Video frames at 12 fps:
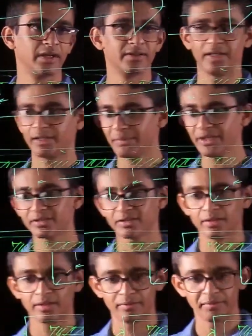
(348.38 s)
That
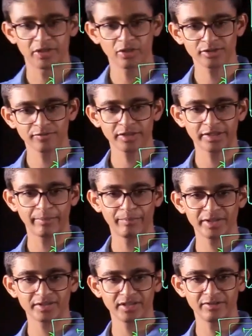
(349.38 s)
means because of the
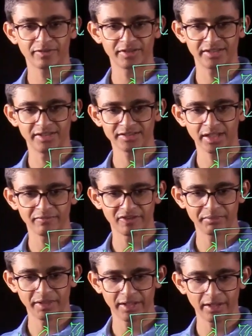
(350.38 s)
temperature difference, inside
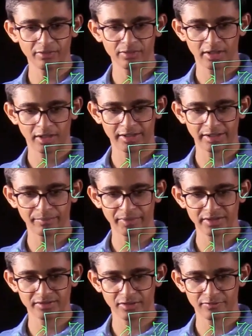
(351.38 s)
we may have a
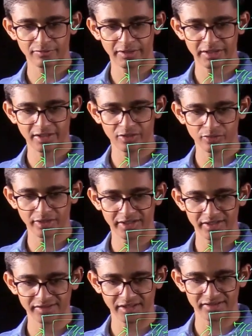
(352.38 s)
temperature of 22
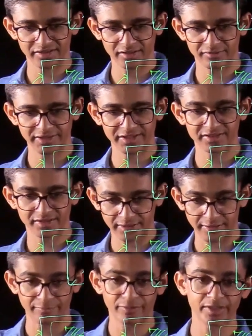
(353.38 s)
degrees Celsius, which is the
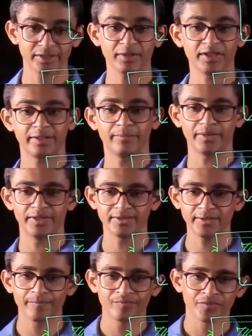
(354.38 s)
comfortable
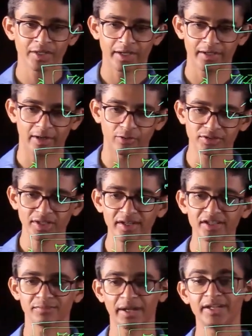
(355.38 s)
temperature, and outside
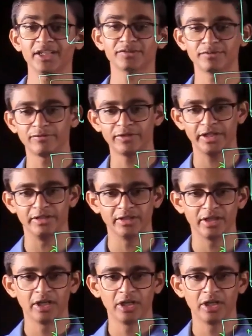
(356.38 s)
is minus 15.